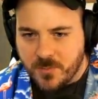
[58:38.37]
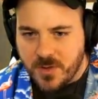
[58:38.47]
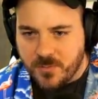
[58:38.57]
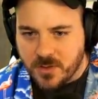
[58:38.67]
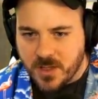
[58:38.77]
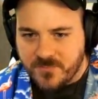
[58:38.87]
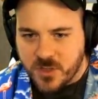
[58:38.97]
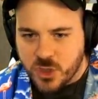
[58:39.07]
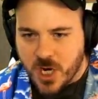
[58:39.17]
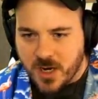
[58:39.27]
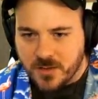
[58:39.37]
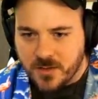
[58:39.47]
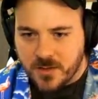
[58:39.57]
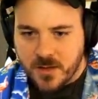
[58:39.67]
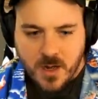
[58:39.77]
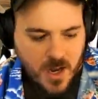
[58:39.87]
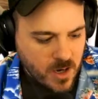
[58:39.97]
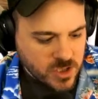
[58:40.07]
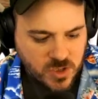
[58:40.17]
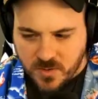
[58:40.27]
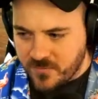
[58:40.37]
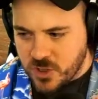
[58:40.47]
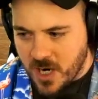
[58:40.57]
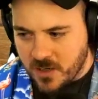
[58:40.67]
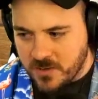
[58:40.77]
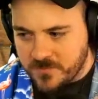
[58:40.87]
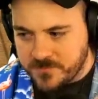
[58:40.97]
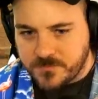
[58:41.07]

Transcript: up. People love the chocolate. I also love chocolate.